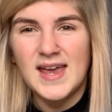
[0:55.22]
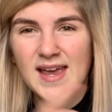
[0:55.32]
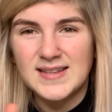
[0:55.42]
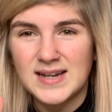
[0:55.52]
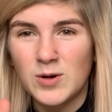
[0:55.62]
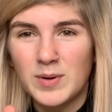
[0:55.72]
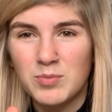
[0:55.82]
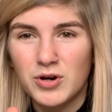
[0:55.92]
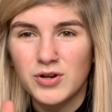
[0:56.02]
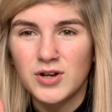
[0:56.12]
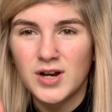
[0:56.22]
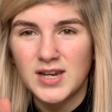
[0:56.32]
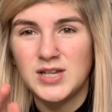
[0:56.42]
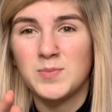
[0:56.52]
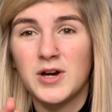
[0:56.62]
is a little bit broken. I
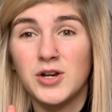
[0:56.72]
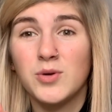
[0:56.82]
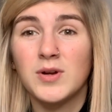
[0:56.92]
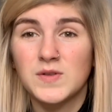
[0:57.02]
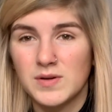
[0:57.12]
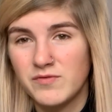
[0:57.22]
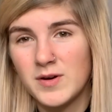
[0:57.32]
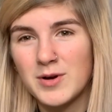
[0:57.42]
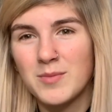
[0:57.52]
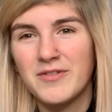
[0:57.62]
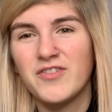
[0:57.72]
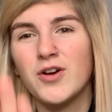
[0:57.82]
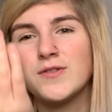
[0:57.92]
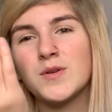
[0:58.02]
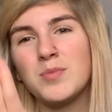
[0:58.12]
need to buy a new one, so I'm filming on my
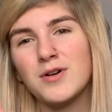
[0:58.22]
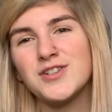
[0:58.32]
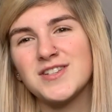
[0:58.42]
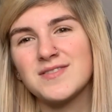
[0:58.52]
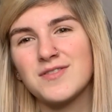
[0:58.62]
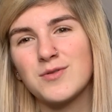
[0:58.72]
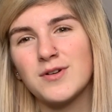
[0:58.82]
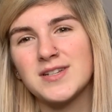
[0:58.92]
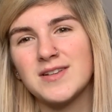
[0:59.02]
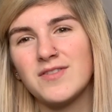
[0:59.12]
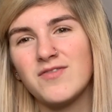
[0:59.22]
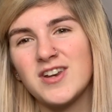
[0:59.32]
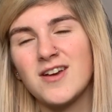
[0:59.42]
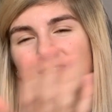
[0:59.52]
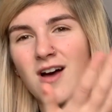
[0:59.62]
phone. So apologies if the quality of the
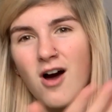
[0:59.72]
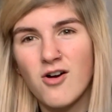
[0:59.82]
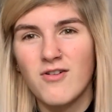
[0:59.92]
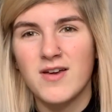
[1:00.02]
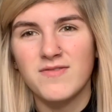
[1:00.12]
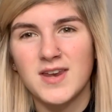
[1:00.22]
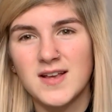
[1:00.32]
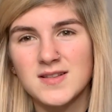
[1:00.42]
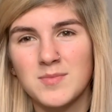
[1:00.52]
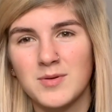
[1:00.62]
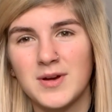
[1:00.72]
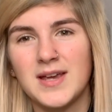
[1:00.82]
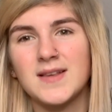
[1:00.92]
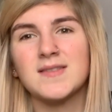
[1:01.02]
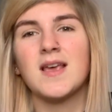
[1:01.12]
videos aren't great for the next couple of
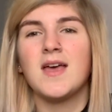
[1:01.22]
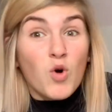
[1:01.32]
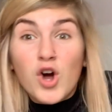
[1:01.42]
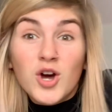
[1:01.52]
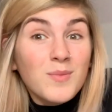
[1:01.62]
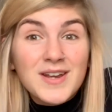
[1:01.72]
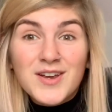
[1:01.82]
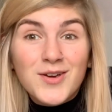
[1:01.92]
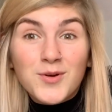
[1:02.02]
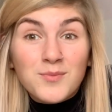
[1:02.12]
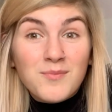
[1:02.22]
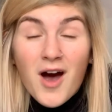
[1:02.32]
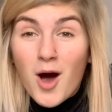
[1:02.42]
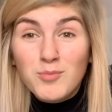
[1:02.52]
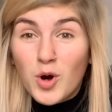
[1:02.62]
weeks. What can we do?
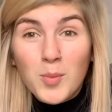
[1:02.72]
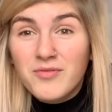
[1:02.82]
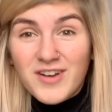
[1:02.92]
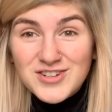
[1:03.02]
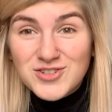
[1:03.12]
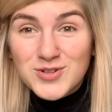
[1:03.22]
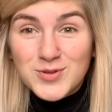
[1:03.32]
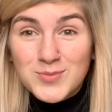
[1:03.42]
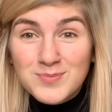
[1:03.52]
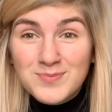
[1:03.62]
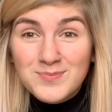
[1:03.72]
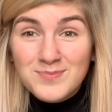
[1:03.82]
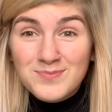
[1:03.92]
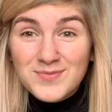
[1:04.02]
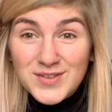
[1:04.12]
I'm not a professional,
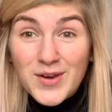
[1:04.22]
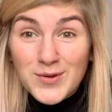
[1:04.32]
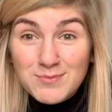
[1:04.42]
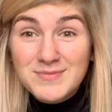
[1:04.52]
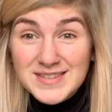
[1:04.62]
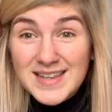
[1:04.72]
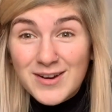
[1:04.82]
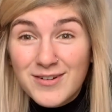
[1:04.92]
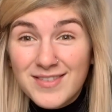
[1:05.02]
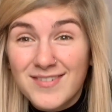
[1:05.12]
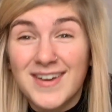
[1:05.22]
so stick with